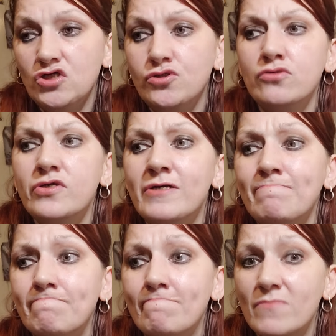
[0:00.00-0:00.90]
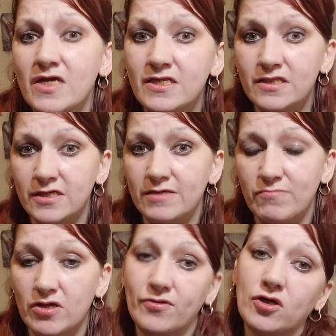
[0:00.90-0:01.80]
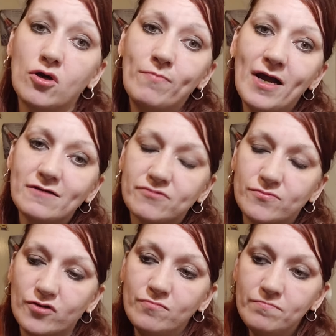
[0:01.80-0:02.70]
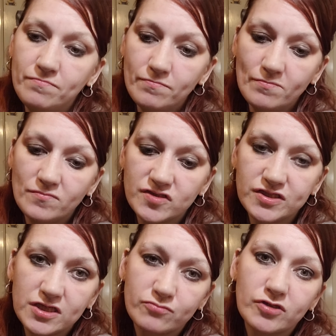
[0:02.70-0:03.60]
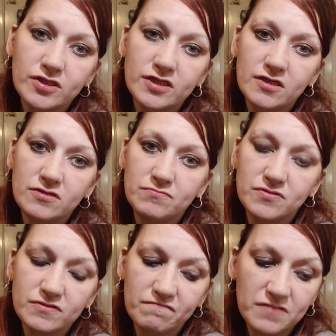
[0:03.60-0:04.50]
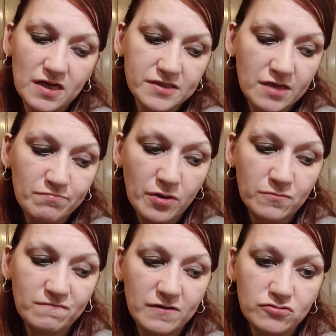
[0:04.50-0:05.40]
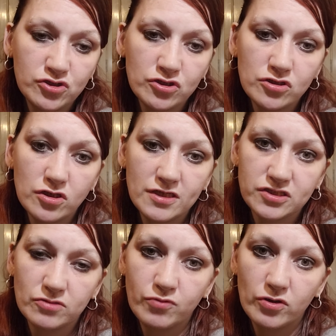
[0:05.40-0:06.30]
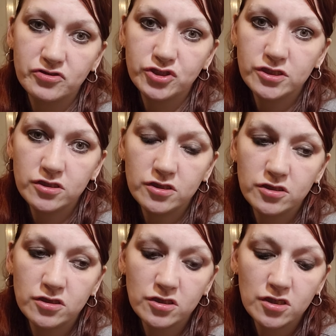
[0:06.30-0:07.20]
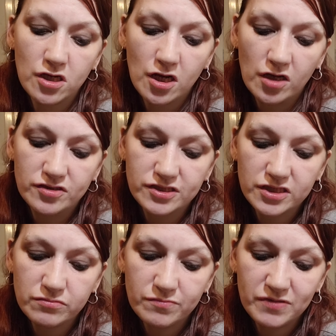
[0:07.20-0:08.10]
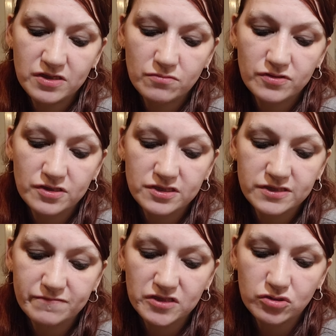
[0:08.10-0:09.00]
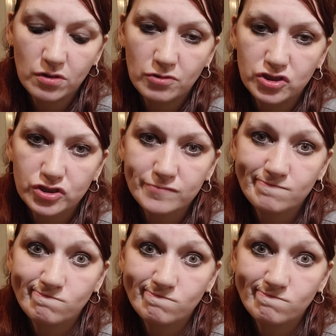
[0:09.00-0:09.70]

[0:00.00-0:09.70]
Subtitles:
So then in the email that I got back from them, they said they were going to give me a £10 voucher as an apology, and they said it would be here within 72 hours.